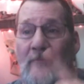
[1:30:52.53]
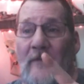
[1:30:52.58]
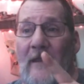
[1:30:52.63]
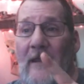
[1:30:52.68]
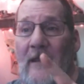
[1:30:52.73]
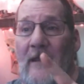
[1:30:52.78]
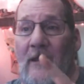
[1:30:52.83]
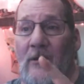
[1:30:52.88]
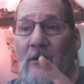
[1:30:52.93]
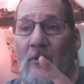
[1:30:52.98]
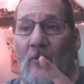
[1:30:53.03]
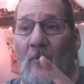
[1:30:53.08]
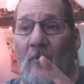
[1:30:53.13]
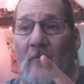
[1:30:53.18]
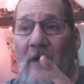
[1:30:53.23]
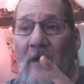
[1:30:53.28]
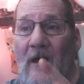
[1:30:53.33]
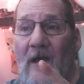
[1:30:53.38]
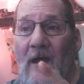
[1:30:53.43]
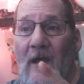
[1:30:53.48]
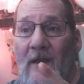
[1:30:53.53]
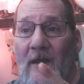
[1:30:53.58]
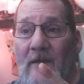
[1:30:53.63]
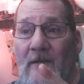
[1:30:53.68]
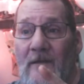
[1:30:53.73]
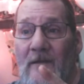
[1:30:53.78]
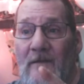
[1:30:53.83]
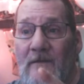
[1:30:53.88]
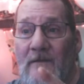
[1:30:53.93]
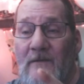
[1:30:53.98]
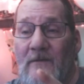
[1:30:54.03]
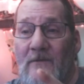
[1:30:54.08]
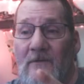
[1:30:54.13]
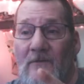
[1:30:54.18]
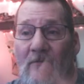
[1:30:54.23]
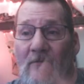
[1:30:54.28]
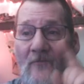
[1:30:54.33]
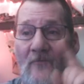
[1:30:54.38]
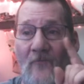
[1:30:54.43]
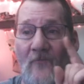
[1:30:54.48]
Replay in your mind
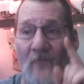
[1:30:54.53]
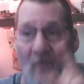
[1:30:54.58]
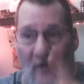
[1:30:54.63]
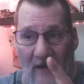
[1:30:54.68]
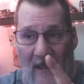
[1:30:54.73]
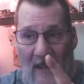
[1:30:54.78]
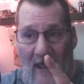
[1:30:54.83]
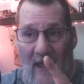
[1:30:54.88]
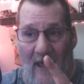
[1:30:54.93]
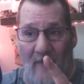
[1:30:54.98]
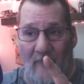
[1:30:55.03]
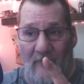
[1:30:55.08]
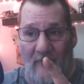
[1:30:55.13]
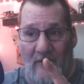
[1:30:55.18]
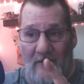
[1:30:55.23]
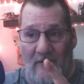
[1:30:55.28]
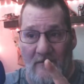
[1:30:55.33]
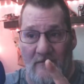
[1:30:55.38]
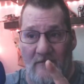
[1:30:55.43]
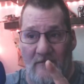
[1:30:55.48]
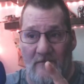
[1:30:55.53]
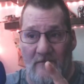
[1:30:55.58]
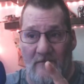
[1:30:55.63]
what happened